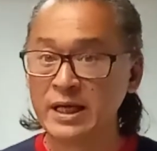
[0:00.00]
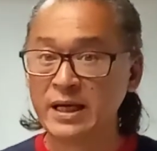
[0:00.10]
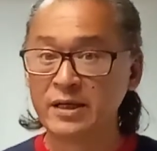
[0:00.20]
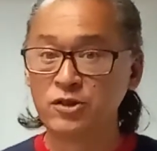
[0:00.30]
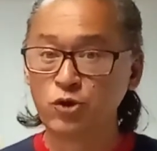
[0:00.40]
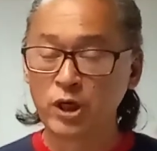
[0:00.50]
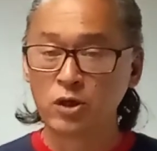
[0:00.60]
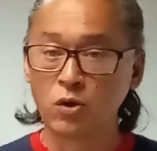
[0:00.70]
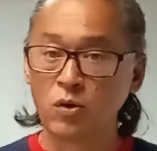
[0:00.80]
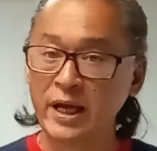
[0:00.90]
and then you can
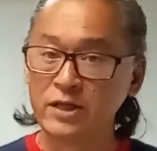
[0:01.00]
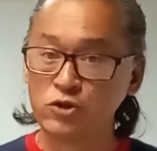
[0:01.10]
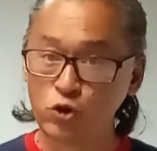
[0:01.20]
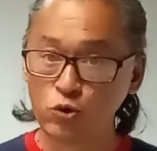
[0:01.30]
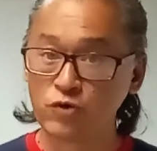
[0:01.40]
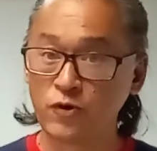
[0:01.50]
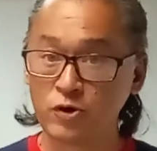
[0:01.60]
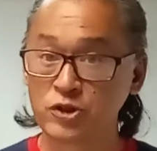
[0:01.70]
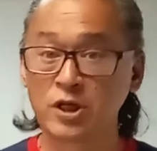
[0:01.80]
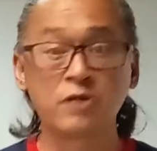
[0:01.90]
go and choose for
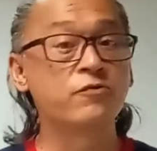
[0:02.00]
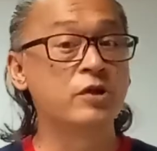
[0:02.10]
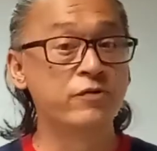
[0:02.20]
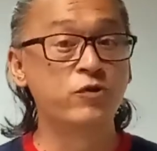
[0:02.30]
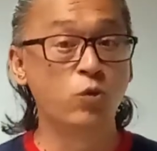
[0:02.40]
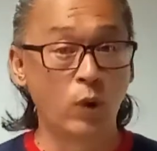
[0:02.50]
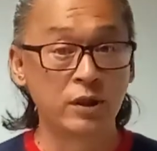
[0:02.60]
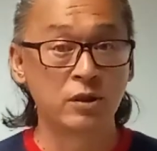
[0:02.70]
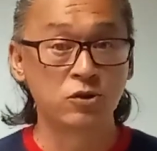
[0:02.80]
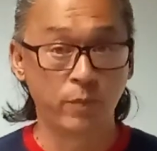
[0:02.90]
yourself if you want
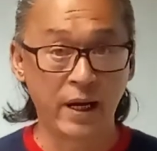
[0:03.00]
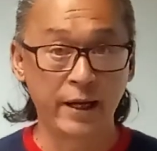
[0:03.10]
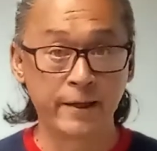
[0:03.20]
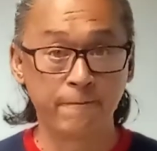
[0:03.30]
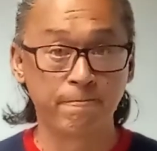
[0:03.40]
to buy it.